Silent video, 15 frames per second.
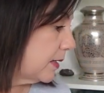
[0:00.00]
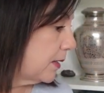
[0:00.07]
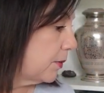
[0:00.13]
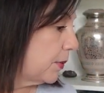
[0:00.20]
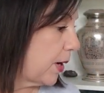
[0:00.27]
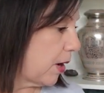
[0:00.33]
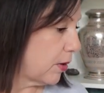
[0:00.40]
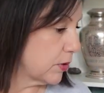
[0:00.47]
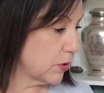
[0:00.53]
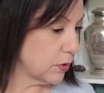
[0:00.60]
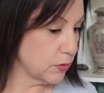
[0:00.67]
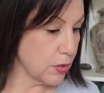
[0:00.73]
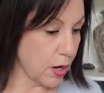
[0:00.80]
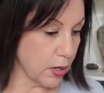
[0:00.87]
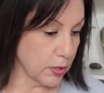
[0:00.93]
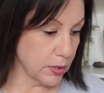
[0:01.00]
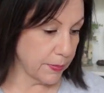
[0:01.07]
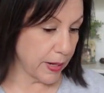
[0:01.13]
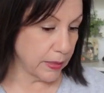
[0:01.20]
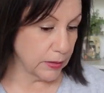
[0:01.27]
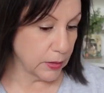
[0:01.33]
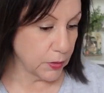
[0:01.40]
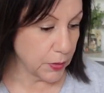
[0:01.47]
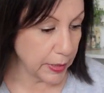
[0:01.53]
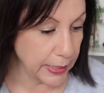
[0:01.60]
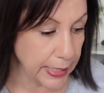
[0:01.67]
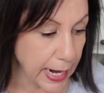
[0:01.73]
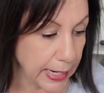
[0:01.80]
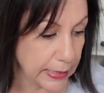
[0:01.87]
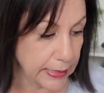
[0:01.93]
we also talked about the
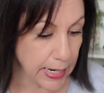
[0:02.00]
crooked-eyed